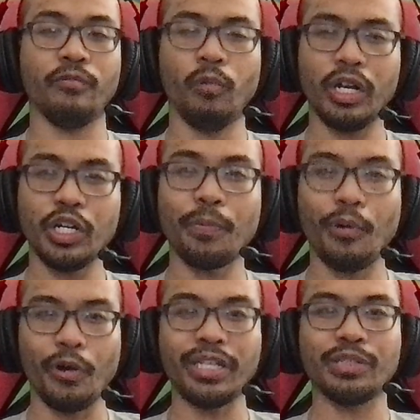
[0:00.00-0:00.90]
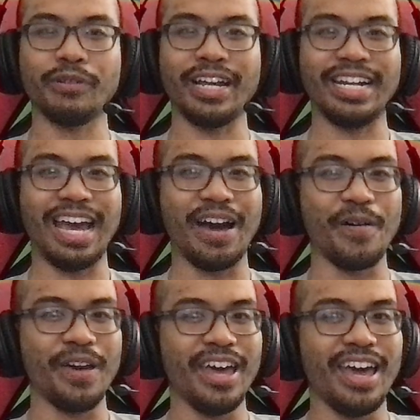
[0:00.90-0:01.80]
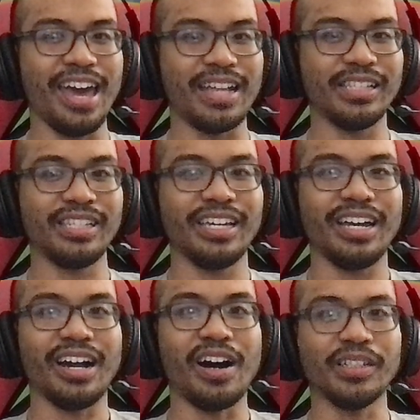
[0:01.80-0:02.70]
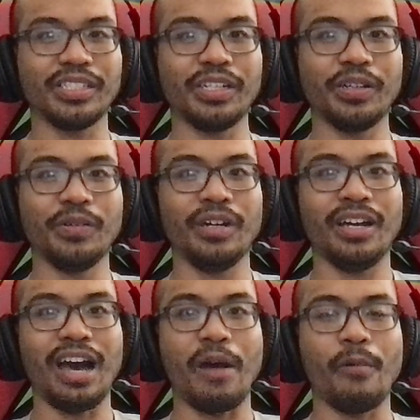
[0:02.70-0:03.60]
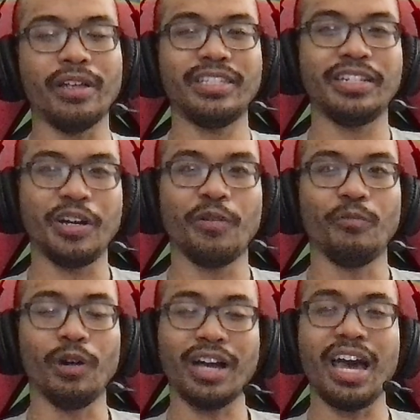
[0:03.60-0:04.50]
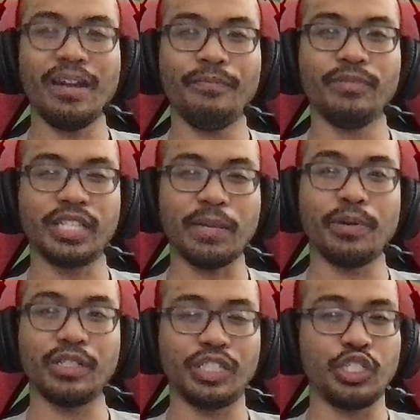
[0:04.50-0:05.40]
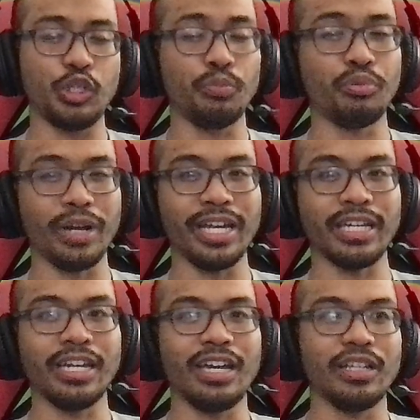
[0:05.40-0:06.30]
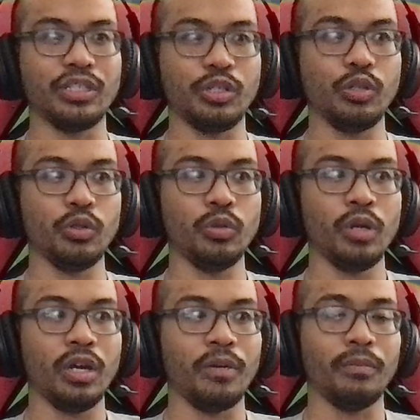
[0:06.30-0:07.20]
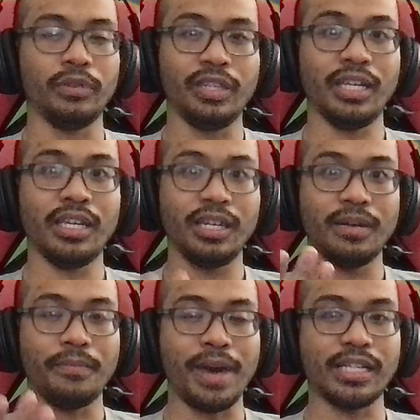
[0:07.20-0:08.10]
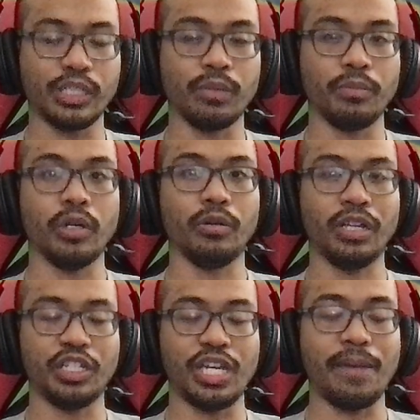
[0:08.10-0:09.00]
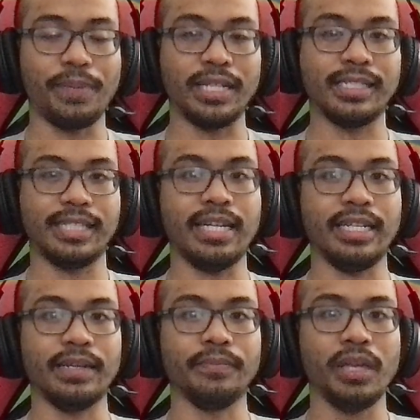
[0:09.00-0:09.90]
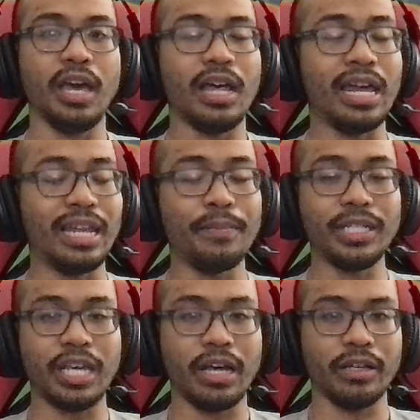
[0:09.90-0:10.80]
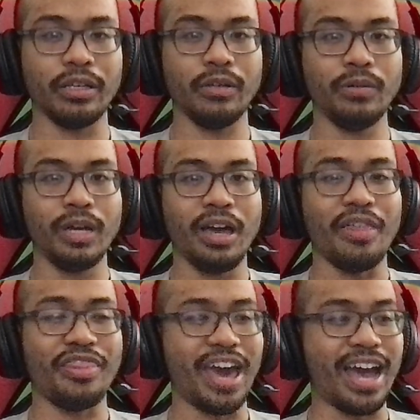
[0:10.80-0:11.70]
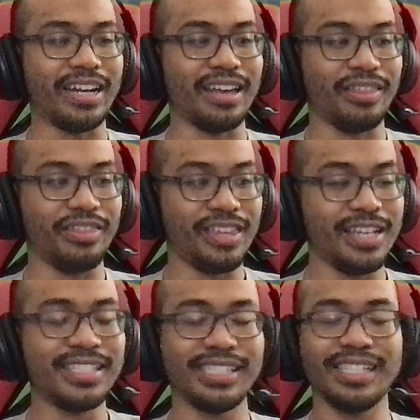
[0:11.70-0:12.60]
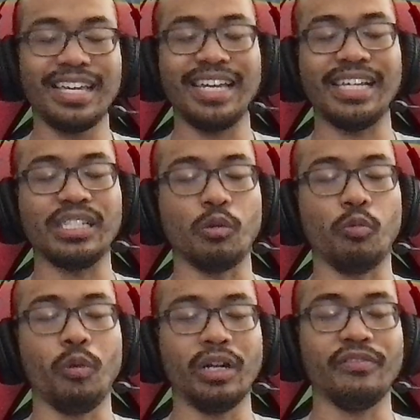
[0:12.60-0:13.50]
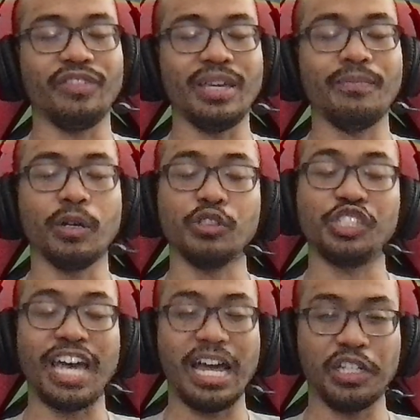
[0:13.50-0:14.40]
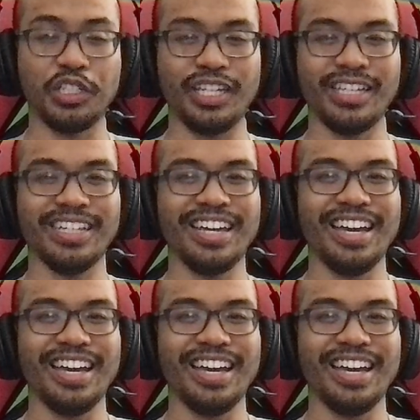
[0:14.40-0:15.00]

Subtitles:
What are your points right now? And also, I want to know what kind of sync pairs did you bring to the Master Mode Champion Stadium. And let me tell you that this is one of the most challenging